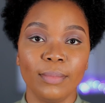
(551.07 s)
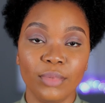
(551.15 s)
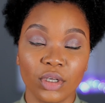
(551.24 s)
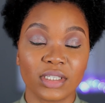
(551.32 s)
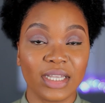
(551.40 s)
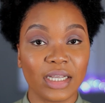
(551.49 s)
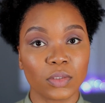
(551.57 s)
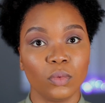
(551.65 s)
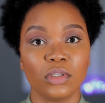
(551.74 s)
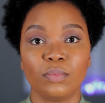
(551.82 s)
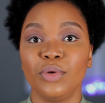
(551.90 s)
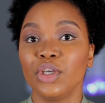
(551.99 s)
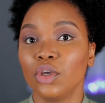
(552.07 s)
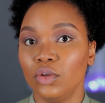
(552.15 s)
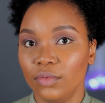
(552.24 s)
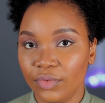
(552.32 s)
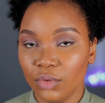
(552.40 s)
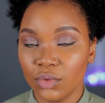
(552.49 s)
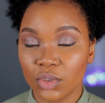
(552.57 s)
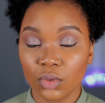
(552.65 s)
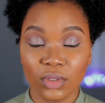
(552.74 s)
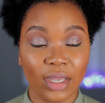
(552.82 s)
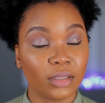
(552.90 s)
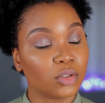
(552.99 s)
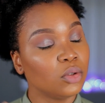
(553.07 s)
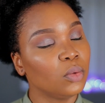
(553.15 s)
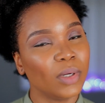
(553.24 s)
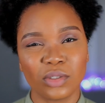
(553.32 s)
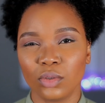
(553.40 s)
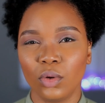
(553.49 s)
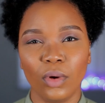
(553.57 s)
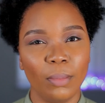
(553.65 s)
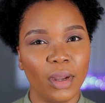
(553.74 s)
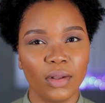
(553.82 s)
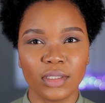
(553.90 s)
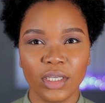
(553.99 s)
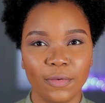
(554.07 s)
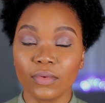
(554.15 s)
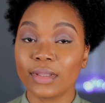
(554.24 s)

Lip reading: because that's what's bringing you views. So there are 2 ways to go about it.